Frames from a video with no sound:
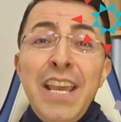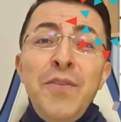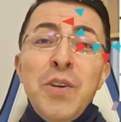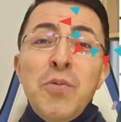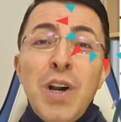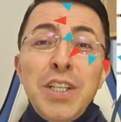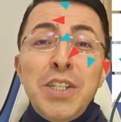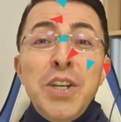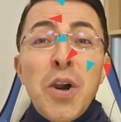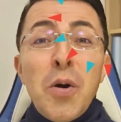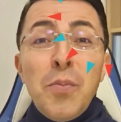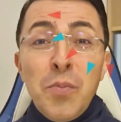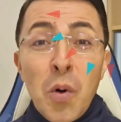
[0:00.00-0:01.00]
If you want to
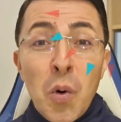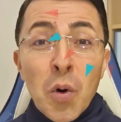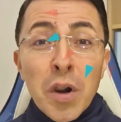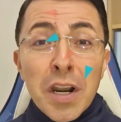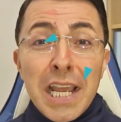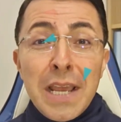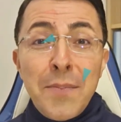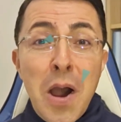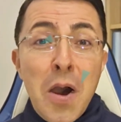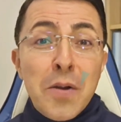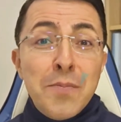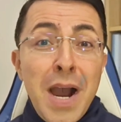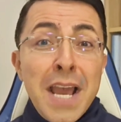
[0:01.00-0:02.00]
know more
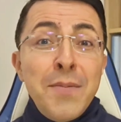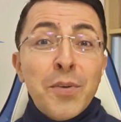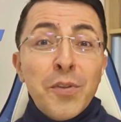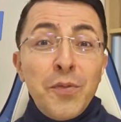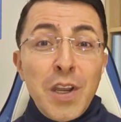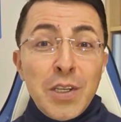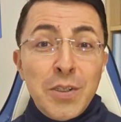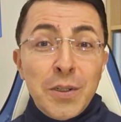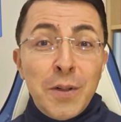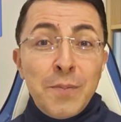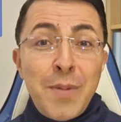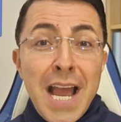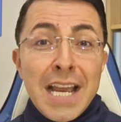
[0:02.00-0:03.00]
about my
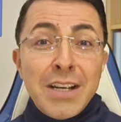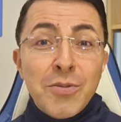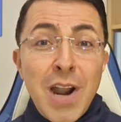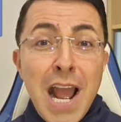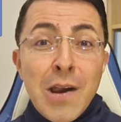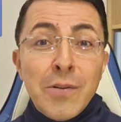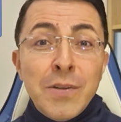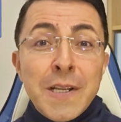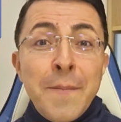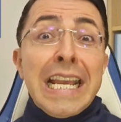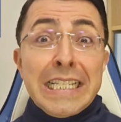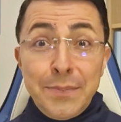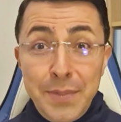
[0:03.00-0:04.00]
professional background,
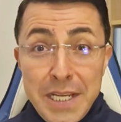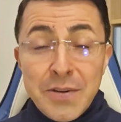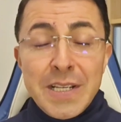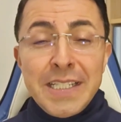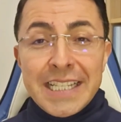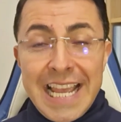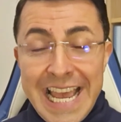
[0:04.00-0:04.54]
experience,